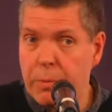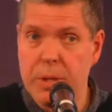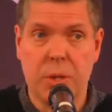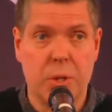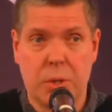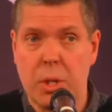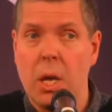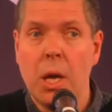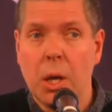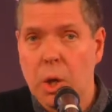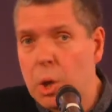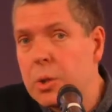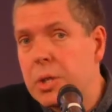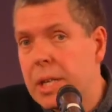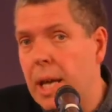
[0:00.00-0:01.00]
It's just
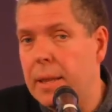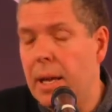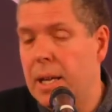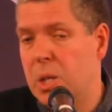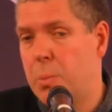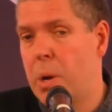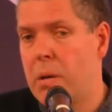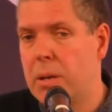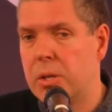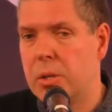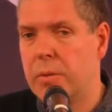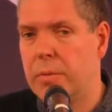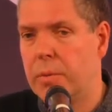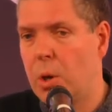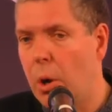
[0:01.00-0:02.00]
good to get that experience
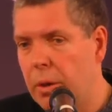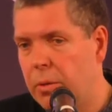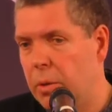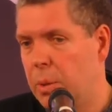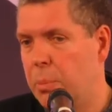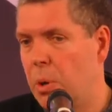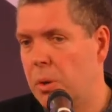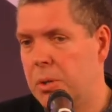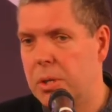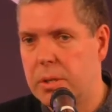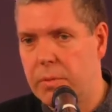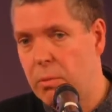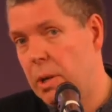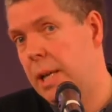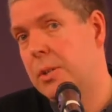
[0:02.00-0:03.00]
of going through the process
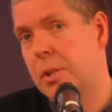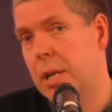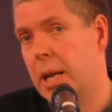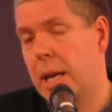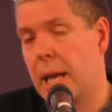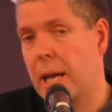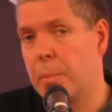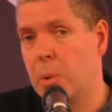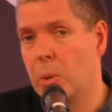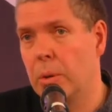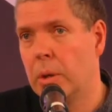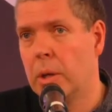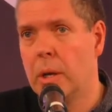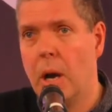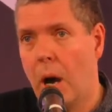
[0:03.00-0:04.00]
of releasing a game on
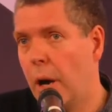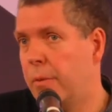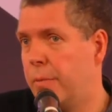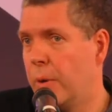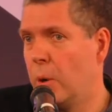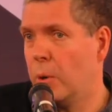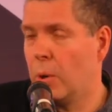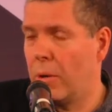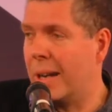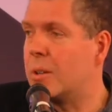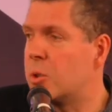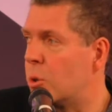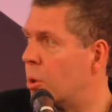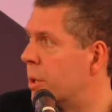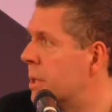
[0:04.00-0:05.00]
iPhone or
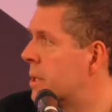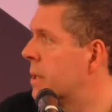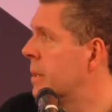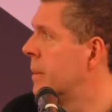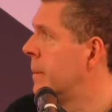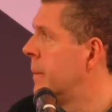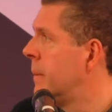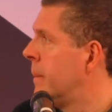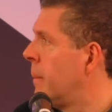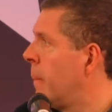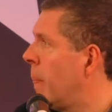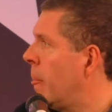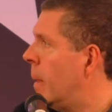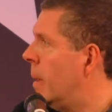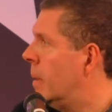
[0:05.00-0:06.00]
Android
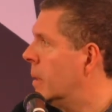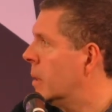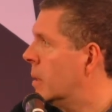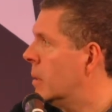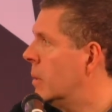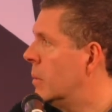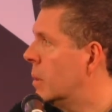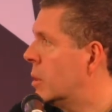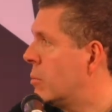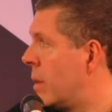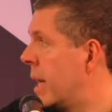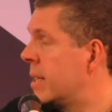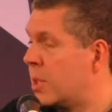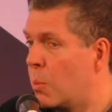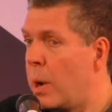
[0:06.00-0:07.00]

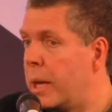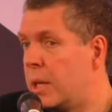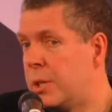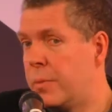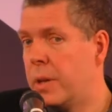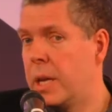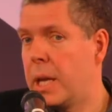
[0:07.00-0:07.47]
create awareness for your